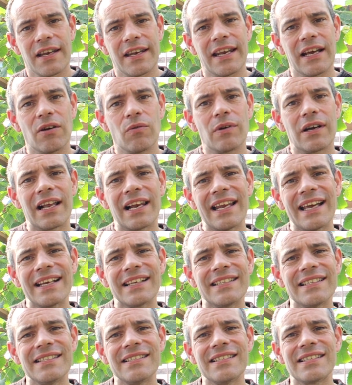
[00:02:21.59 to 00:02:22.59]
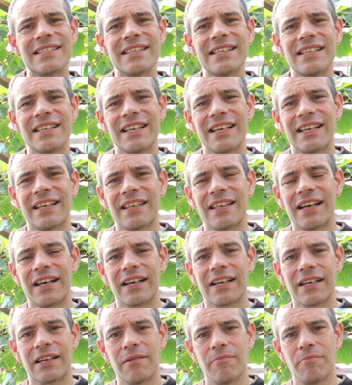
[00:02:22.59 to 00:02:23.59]
Now collecting seed like
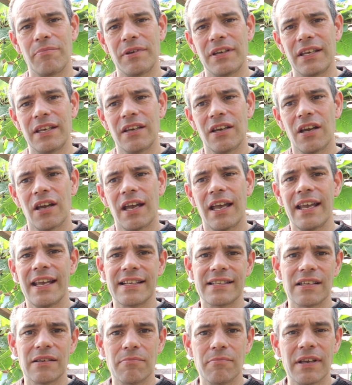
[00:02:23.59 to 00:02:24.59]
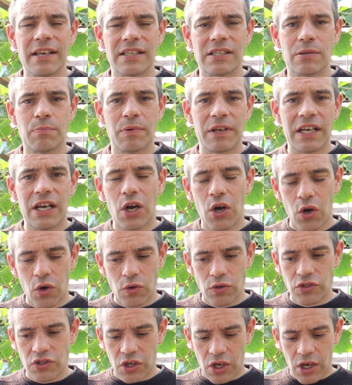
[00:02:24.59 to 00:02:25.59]
that can be hit and miss
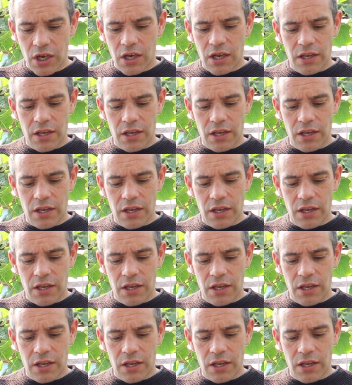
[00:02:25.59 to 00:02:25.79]
because